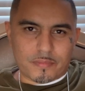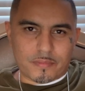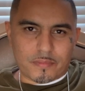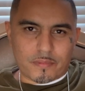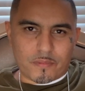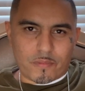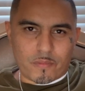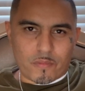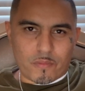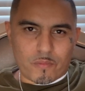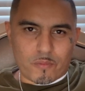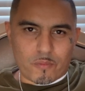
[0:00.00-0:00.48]

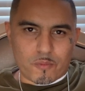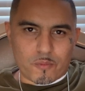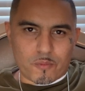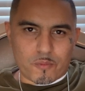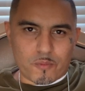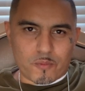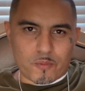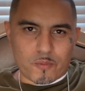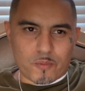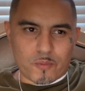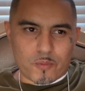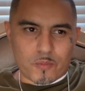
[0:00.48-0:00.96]

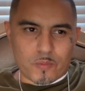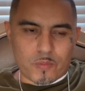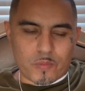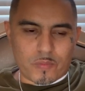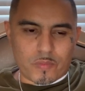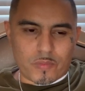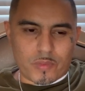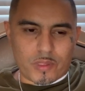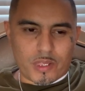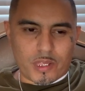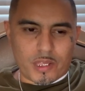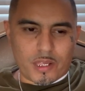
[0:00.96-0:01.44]

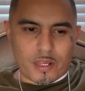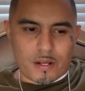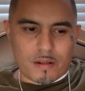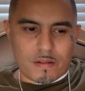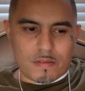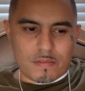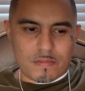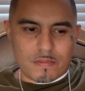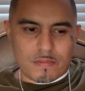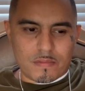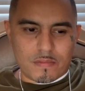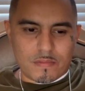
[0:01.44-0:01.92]

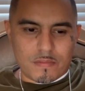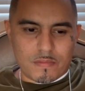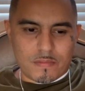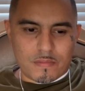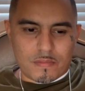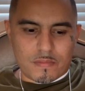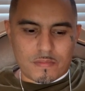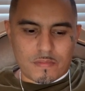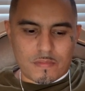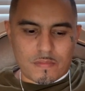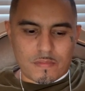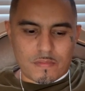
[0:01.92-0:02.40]

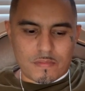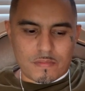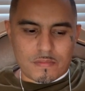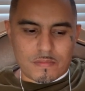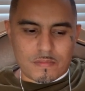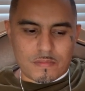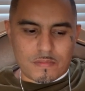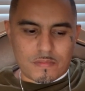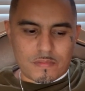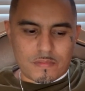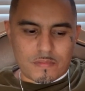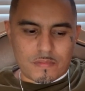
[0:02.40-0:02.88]

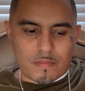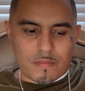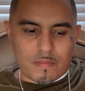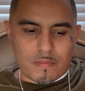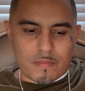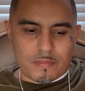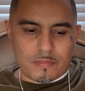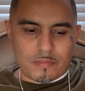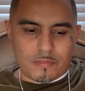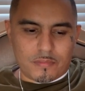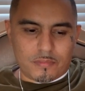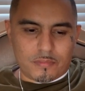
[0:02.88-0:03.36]

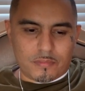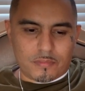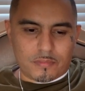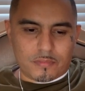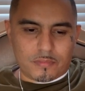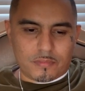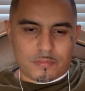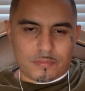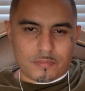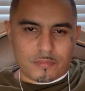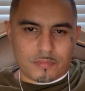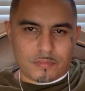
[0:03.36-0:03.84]

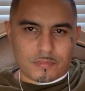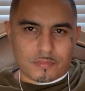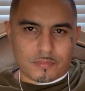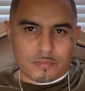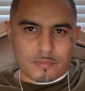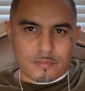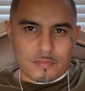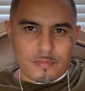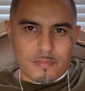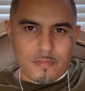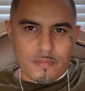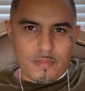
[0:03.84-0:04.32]

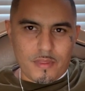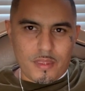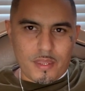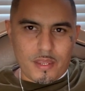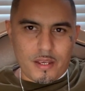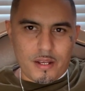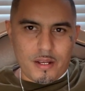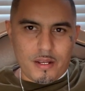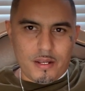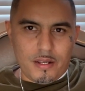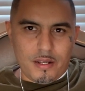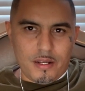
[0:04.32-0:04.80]

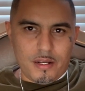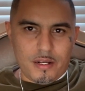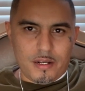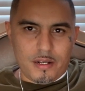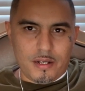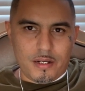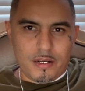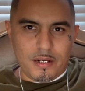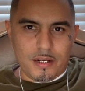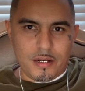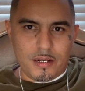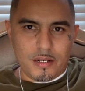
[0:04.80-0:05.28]

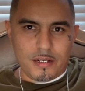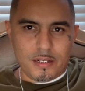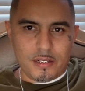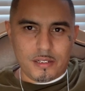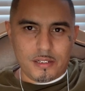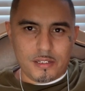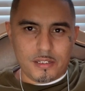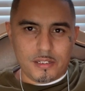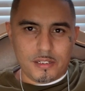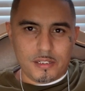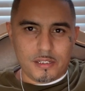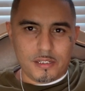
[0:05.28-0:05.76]

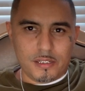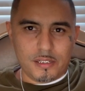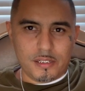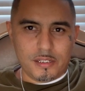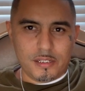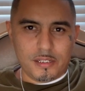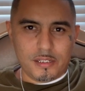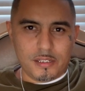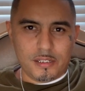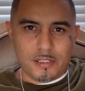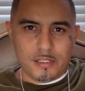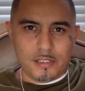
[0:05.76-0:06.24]

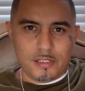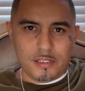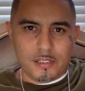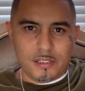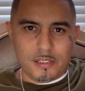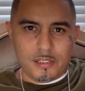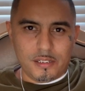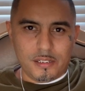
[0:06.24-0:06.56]
No words are spoken by the person on screen.